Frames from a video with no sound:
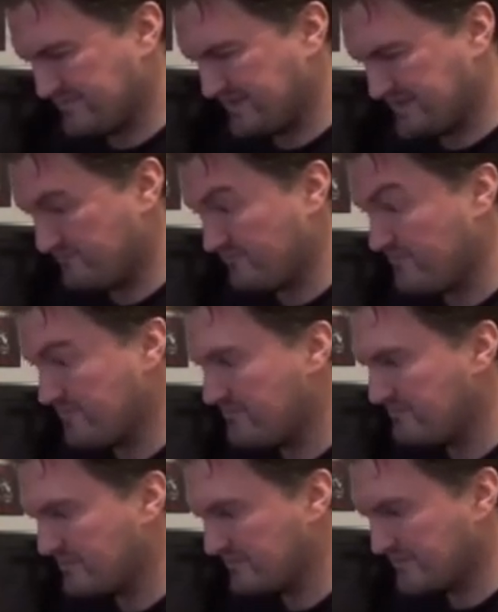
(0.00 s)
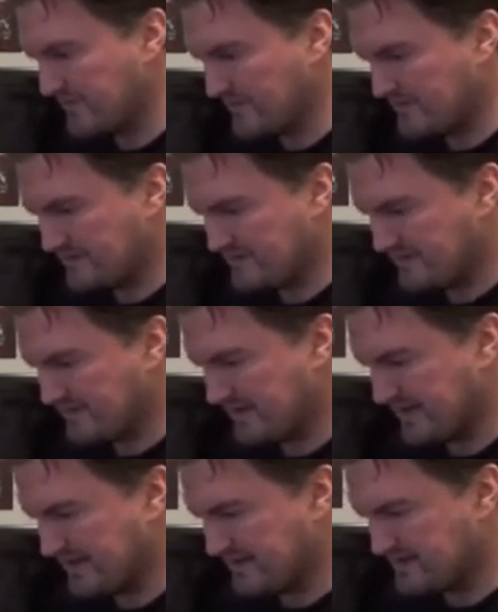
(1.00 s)
it's remembered for, I
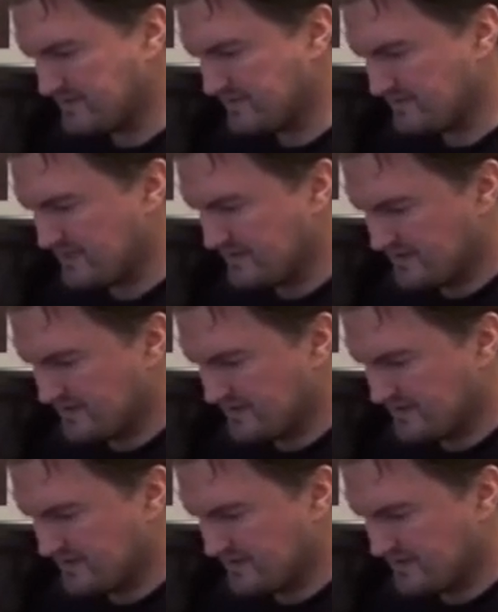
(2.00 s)
guess, but